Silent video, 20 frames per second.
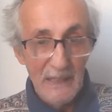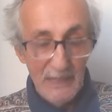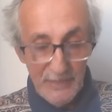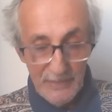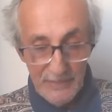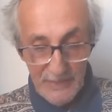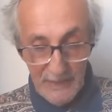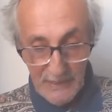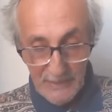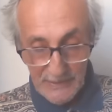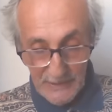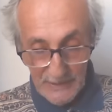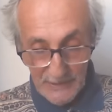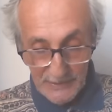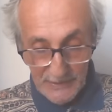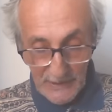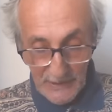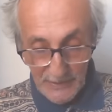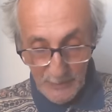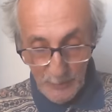than
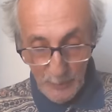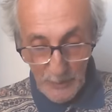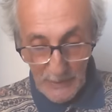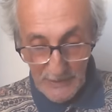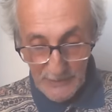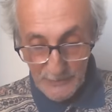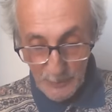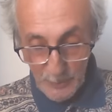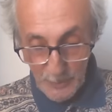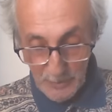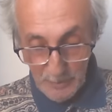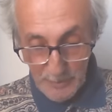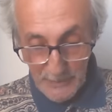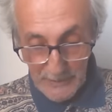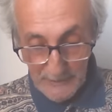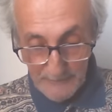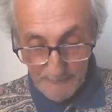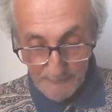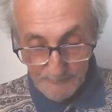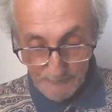it otherwise would
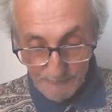be.